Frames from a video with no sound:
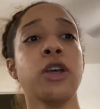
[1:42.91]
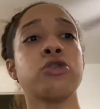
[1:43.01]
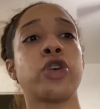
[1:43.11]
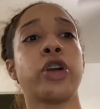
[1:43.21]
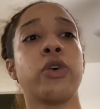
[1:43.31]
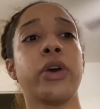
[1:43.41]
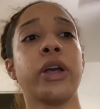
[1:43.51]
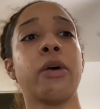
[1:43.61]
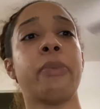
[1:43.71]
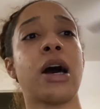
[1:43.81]
So you're
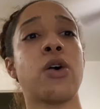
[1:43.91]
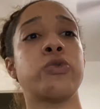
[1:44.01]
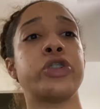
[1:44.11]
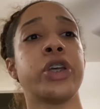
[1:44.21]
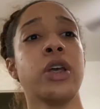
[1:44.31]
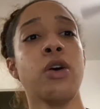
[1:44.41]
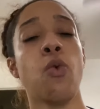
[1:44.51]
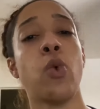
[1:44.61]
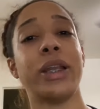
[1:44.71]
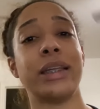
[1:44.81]
going about
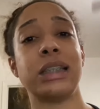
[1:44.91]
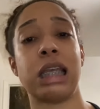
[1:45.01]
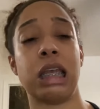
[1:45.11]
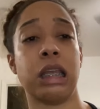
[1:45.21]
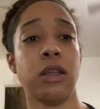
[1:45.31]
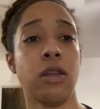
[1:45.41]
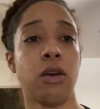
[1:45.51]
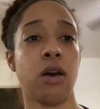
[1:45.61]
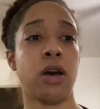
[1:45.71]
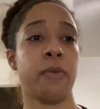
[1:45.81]
1 inch in
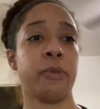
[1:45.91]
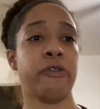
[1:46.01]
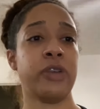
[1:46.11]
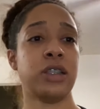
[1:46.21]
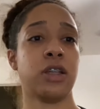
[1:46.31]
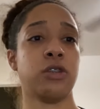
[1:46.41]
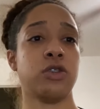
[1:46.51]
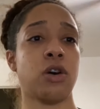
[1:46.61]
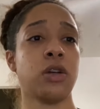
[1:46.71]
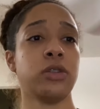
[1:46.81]
if it's an
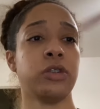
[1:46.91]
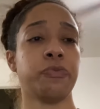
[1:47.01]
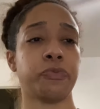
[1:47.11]
adult.